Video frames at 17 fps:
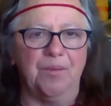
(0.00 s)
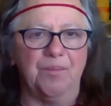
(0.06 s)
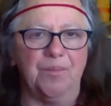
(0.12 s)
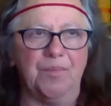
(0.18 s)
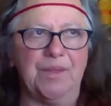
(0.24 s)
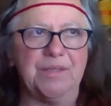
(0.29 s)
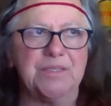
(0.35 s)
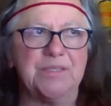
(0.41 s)

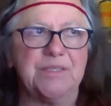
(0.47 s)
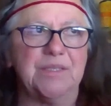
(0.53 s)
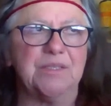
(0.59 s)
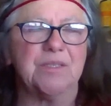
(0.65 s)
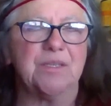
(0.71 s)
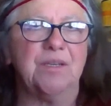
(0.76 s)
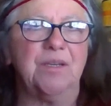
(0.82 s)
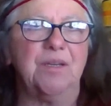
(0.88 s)
that's
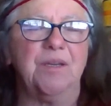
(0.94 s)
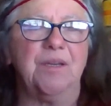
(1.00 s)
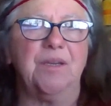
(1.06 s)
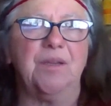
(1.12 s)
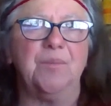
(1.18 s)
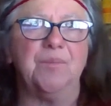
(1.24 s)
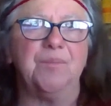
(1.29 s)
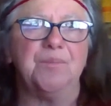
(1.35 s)
that
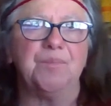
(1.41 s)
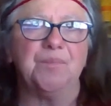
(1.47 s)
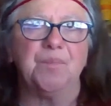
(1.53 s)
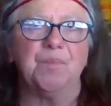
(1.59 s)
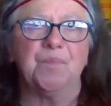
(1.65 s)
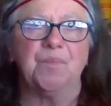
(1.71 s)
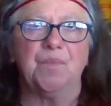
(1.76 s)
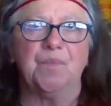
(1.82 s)
time
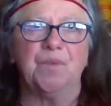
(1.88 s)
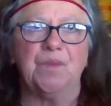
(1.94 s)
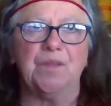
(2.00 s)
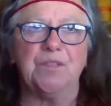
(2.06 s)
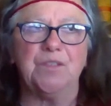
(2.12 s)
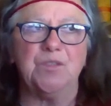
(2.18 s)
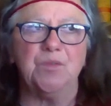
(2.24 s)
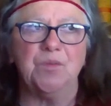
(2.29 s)

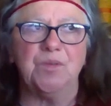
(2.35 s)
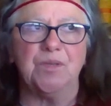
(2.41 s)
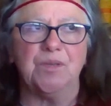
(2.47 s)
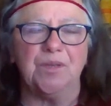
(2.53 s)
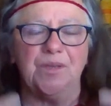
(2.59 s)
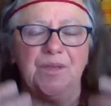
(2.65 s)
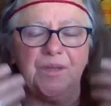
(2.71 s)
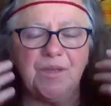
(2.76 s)
that you
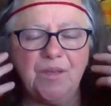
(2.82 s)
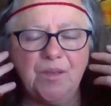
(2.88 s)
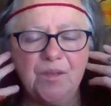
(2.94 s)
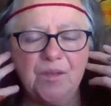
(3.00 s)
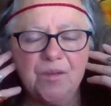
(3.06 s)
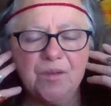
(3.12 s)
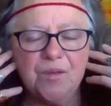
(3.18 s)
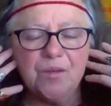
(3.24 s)
can
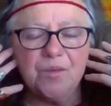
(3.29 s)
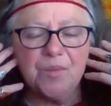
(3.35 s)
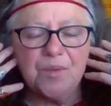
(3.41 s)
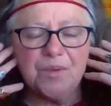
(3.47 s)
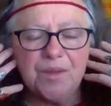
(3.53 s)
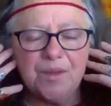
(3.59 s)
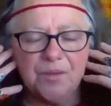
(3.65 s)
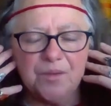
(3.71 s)
hear
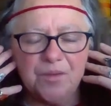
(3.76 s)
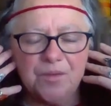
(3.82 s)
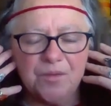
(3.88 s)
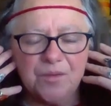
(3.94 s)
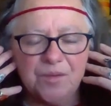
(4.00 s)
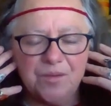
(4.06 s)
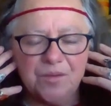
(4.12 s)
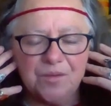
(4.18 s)
without your
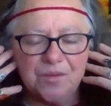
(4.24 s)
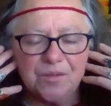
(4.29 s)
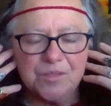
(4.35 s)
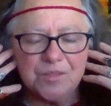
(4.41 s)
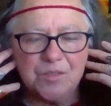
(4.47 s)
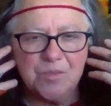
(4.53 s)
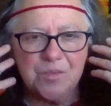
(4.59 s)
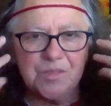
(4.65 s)

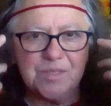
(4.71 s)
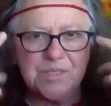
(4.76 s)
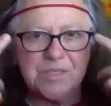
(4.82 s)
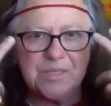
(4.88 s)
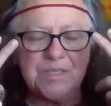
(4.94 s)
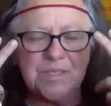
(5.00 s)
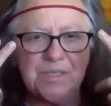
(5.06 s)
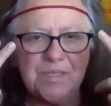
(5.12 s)
ears, you can
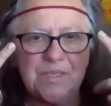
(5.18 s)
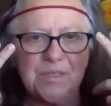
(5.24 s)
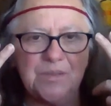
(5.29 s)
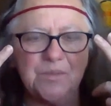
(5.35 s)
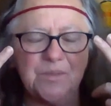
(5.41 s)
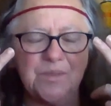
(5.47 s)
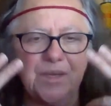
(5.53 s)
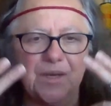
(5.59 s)
see
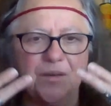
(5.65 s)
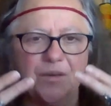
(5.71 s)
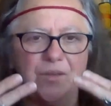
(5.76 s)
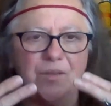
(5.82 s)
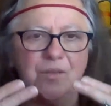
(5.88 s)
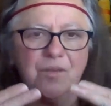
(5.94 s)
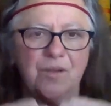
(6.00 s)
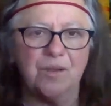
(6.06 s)
without
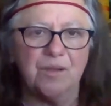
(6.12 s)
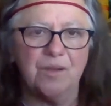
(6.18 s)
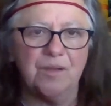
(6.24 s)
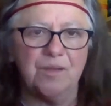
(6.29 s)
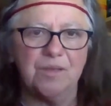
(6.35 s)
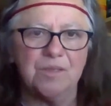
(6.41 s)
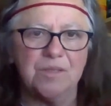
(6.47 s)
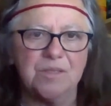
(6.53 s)
your
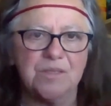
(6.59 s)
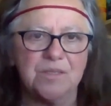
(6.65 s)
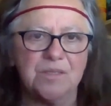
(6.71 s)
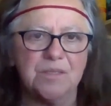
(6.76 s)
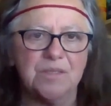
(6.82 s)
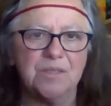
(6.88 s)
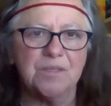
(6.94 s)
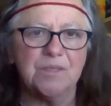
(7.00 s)
eyes.